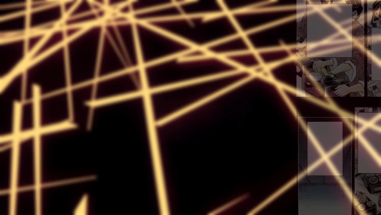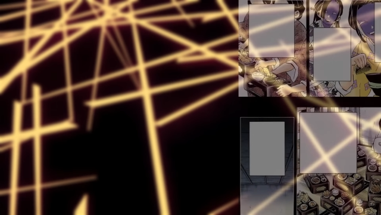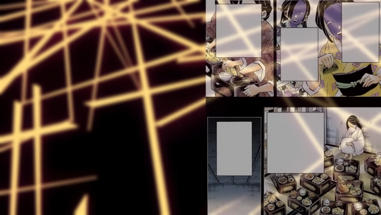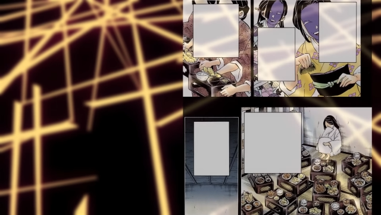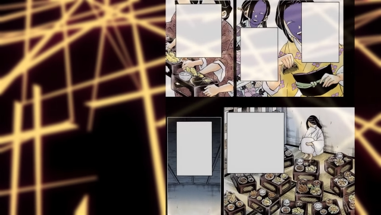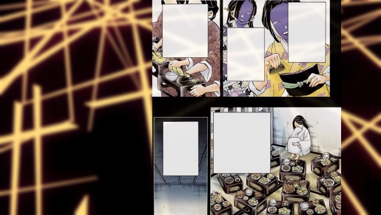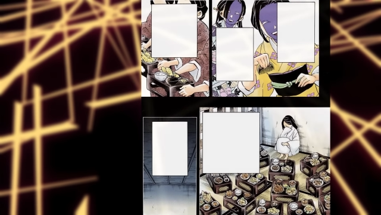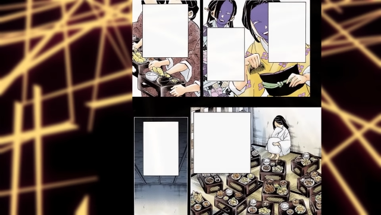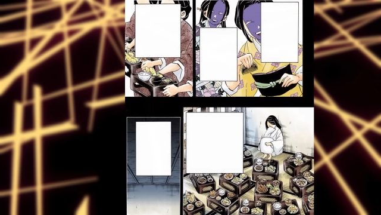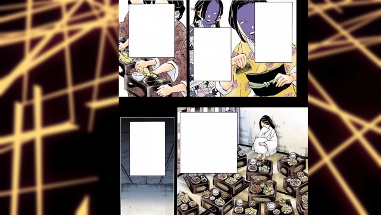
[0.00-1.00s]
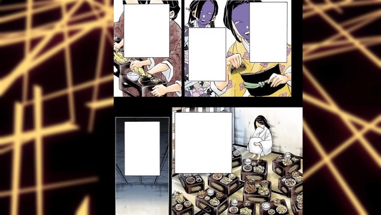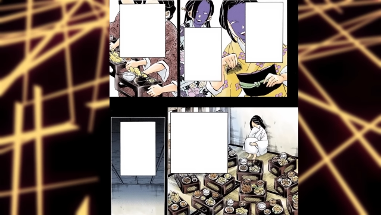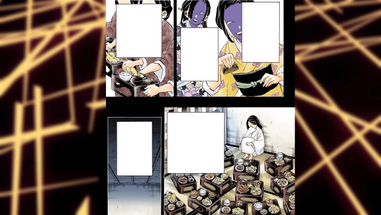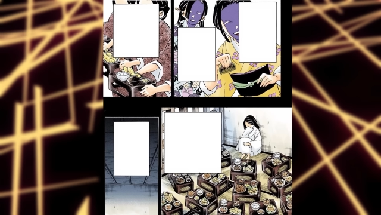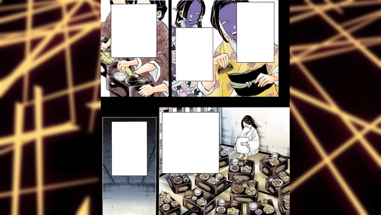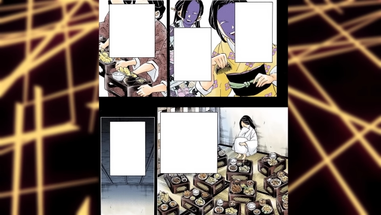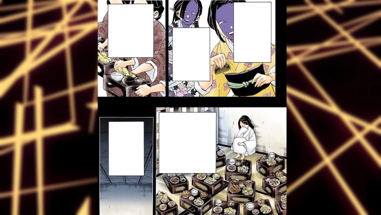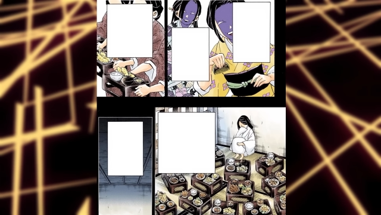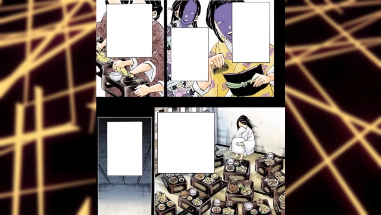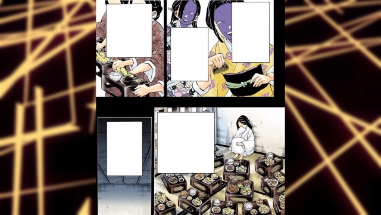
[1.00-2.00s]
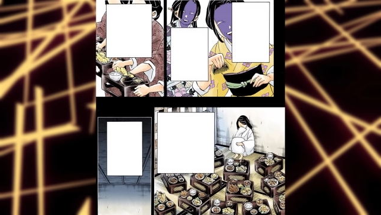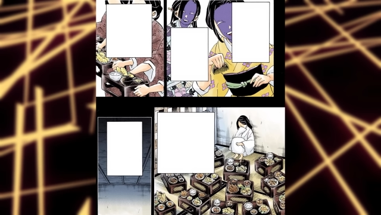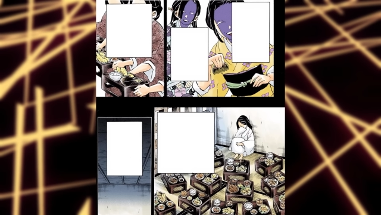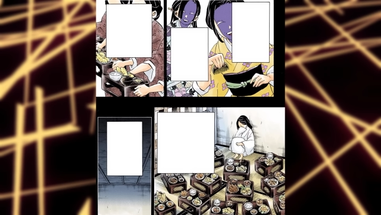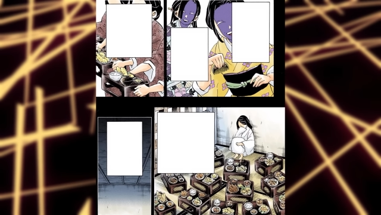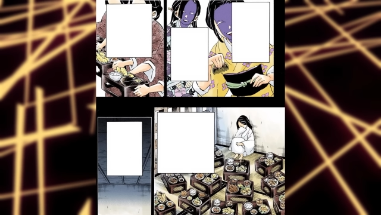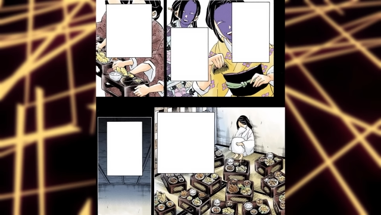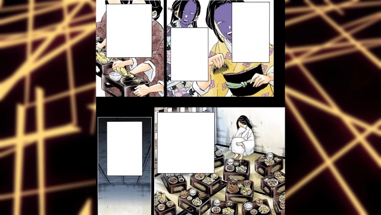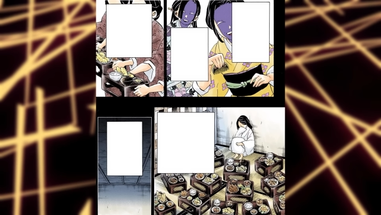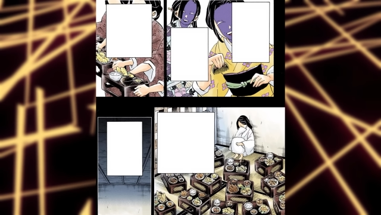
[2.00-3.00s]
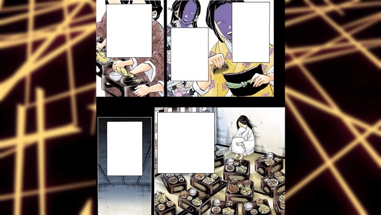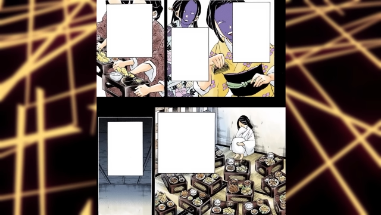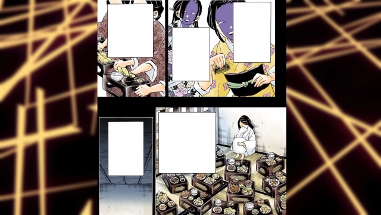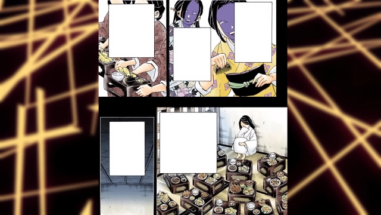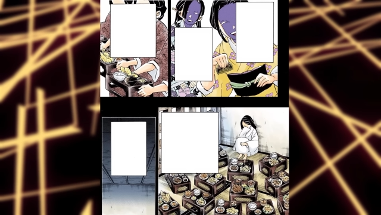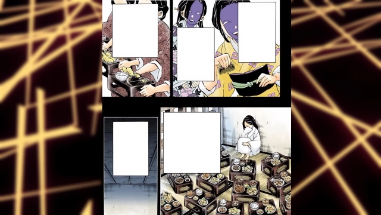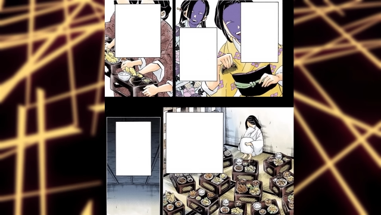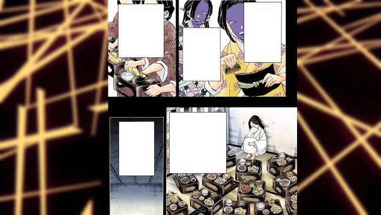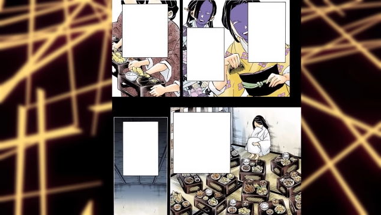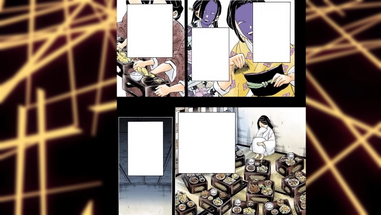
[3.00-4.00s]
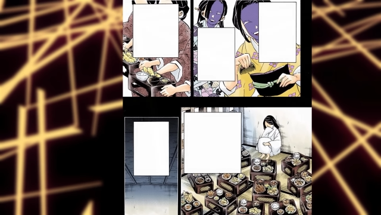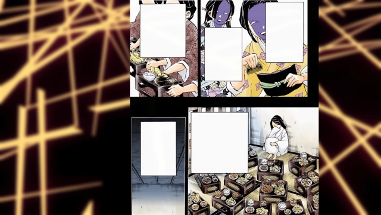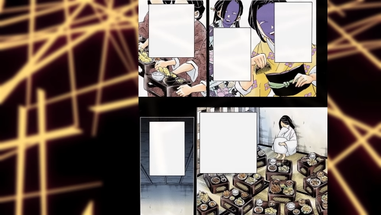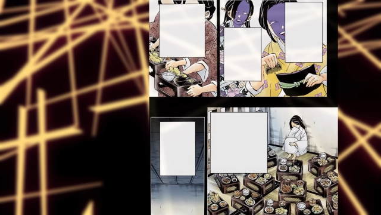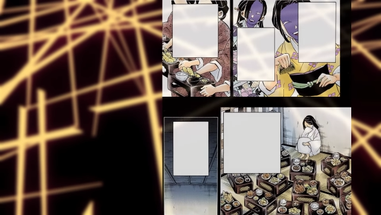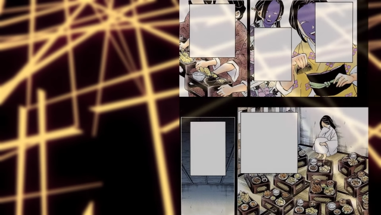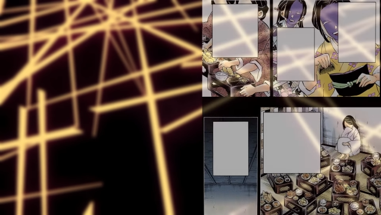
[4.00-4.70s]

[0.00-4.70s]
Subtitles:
Nobody's mouth can be seen.